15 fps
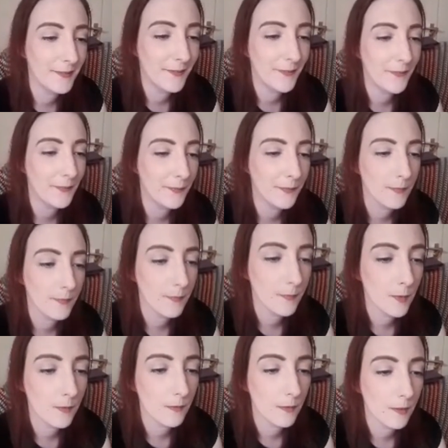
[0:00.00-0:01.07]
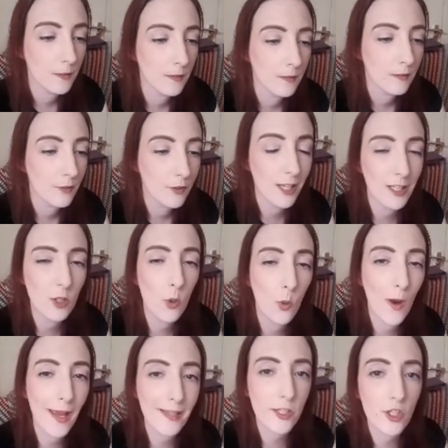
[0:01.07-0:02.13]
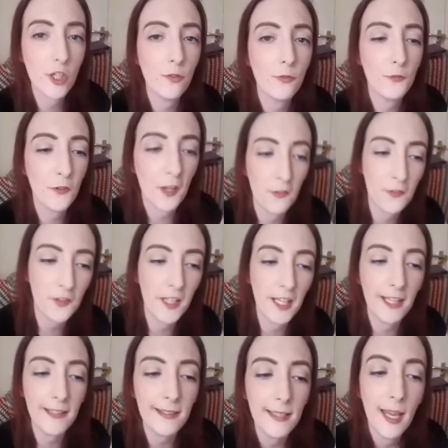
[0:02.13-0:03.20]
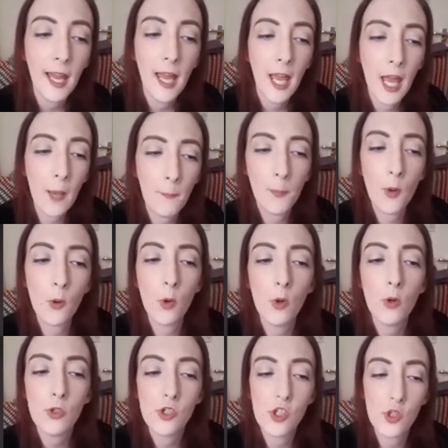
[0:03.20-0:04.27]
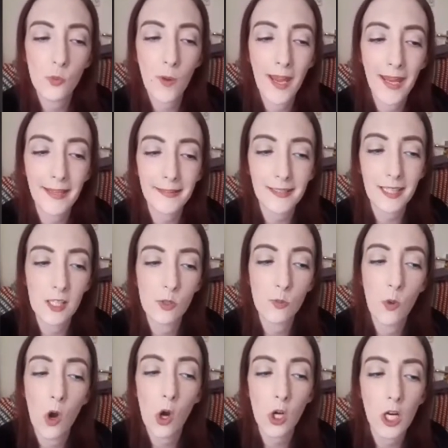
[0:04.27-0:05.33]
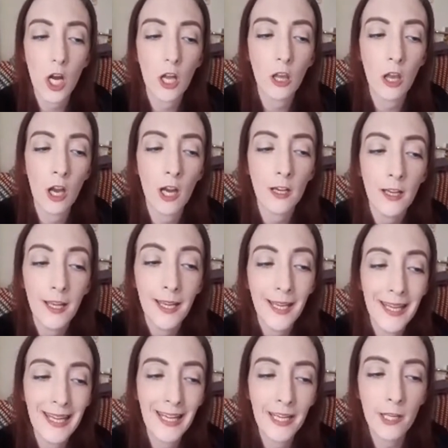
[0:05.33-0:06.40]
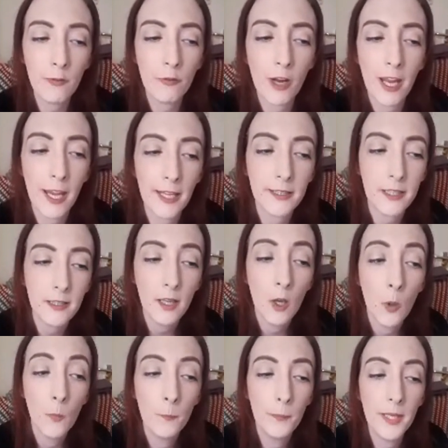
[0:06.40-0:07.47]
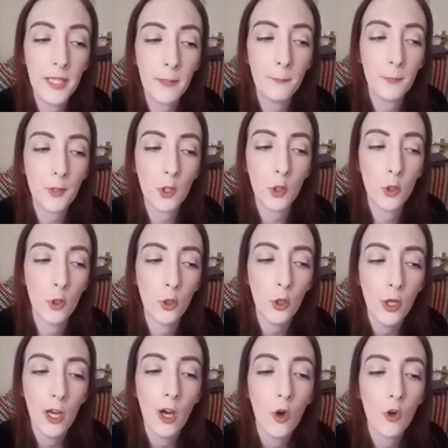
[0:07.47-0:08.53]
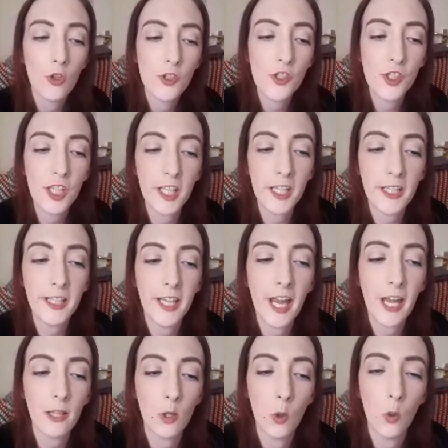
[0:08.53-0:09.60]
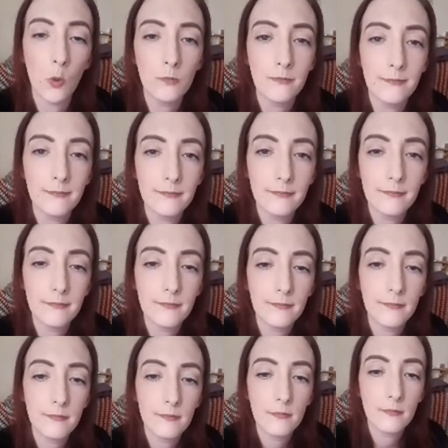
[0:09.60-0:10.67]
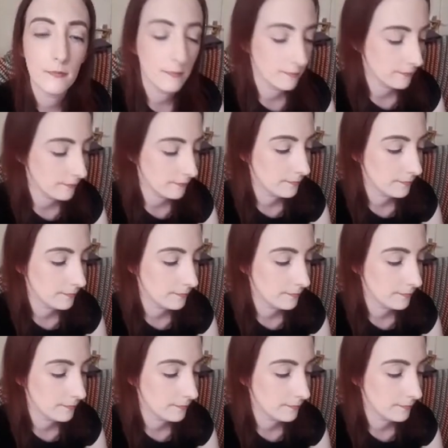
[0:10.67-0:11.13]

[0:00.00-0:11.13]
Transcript: and voila, the quiz comes back. And if it freezes again, all you do is you just click this button again.